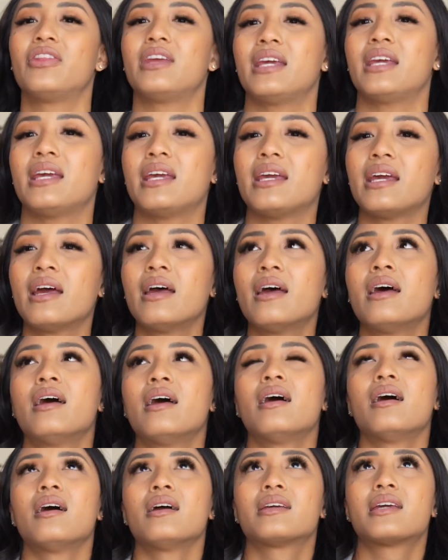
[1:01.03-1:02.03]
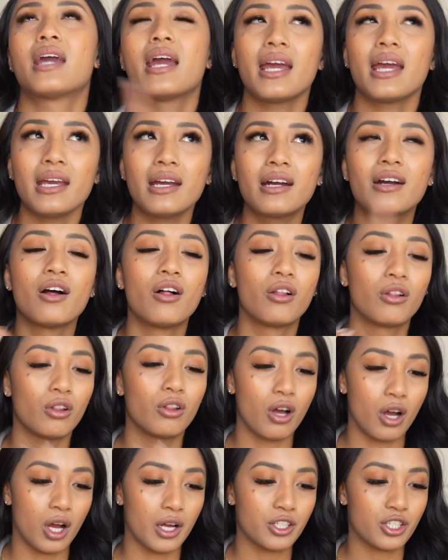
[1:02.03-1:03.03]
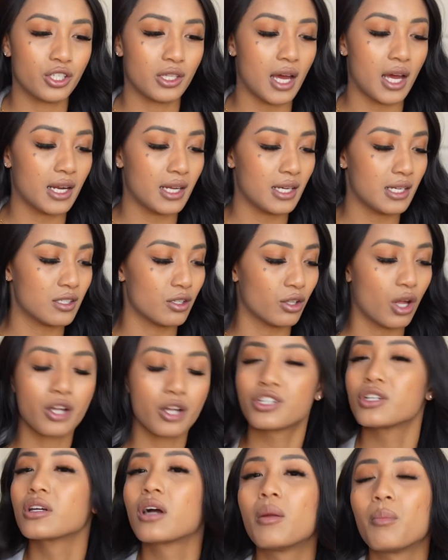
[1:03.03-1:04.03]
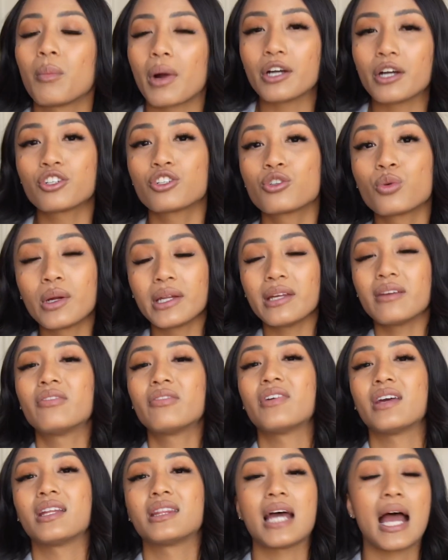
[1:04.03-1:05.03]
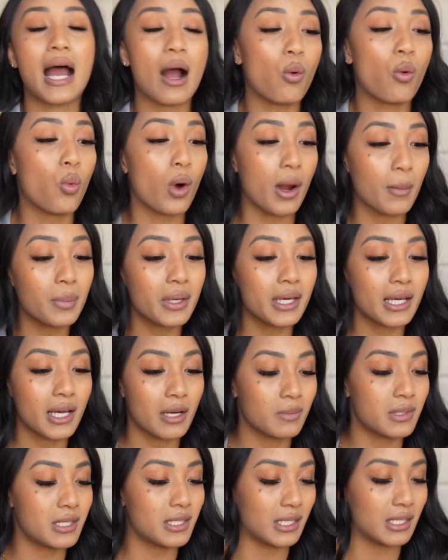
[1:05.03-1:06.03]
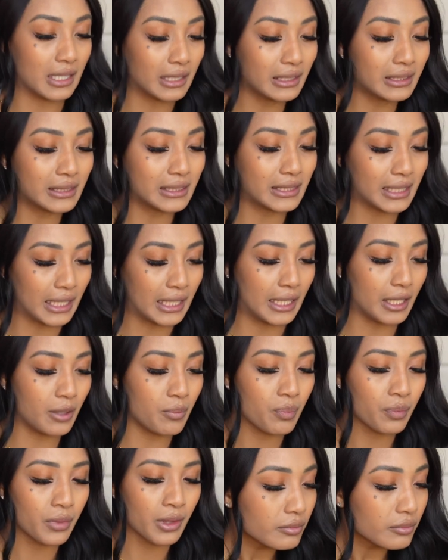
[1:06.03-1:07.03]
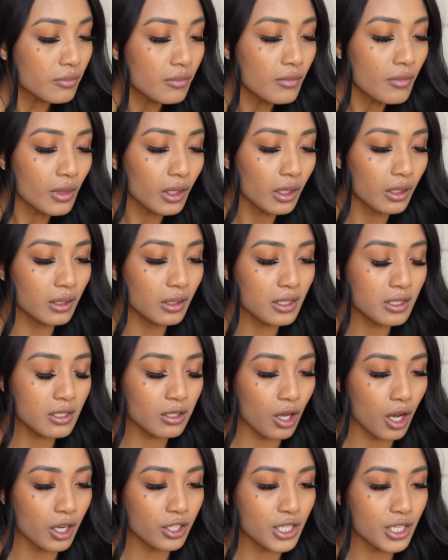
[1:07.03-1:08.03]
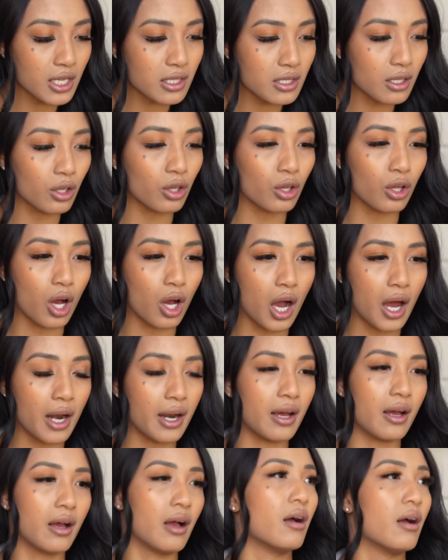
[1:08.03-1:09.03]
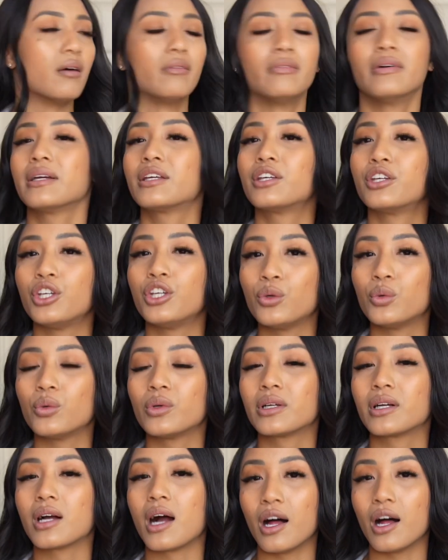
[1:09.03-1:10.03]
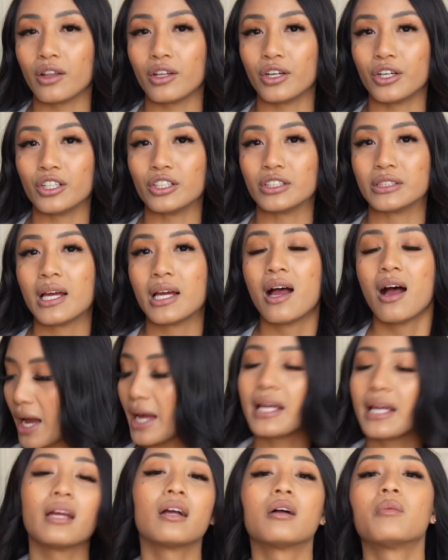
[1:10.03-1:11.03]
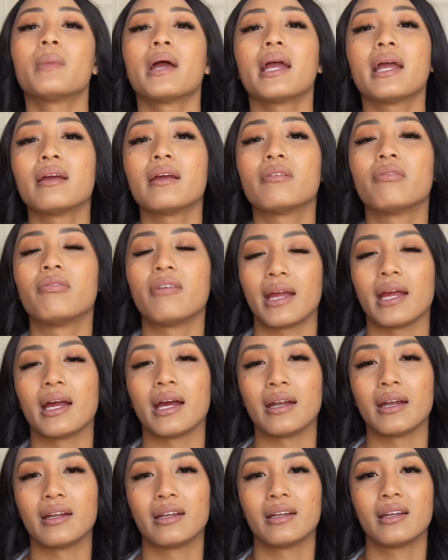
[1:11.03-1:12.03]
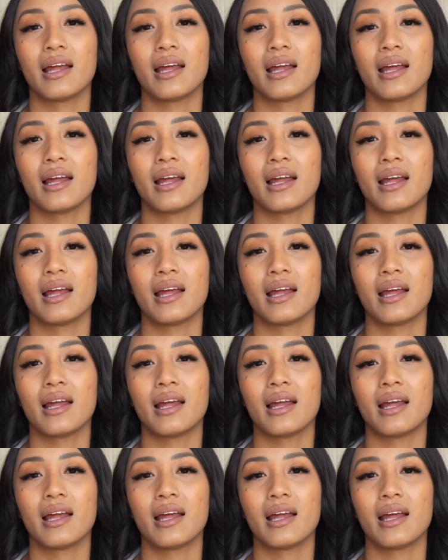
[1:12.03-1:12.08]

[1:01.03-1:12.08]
the cake launch that is launching on March 25th at 1 p.m. CST. This launch has a lot of cute colors. I am a fan